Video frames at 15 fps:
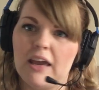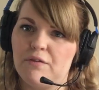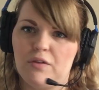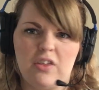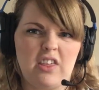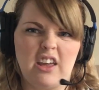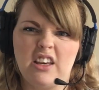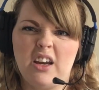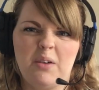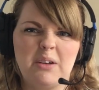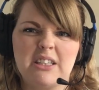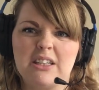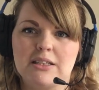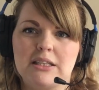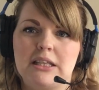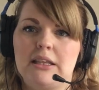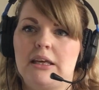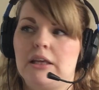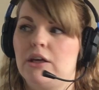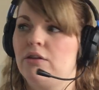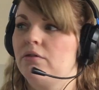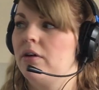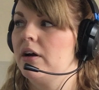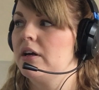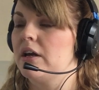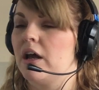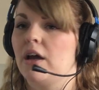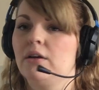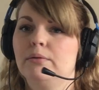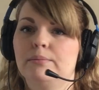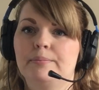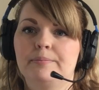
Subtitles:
If you think no it doesn't, then you write no.